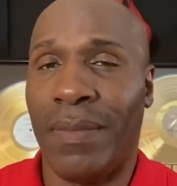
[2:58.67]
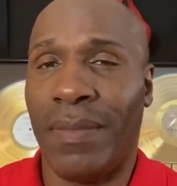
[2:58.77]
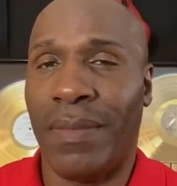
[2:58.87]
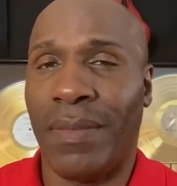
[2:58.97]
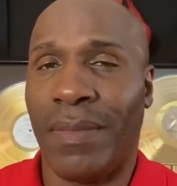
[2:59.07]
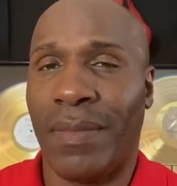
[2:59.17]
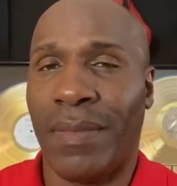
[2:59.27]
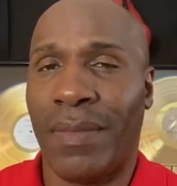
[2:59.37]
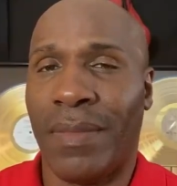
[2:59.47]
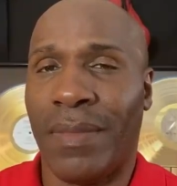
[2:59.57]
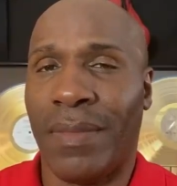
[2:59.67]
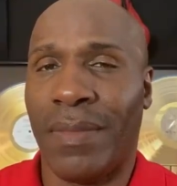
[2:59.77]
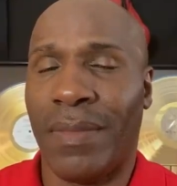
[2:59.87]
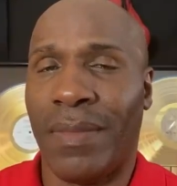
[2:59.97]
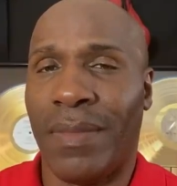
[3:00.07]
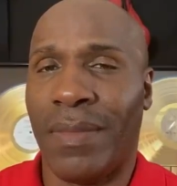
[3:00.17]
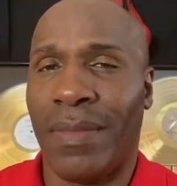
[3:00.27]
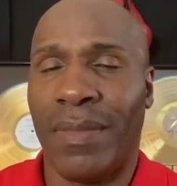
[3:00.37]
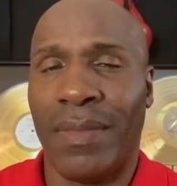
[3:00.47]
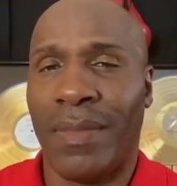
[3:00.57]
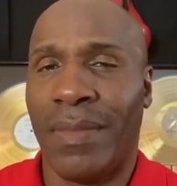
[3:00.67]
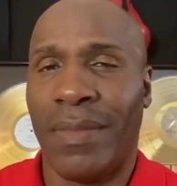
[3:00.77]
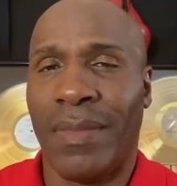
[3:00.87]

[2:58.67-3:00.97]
(no one is talking)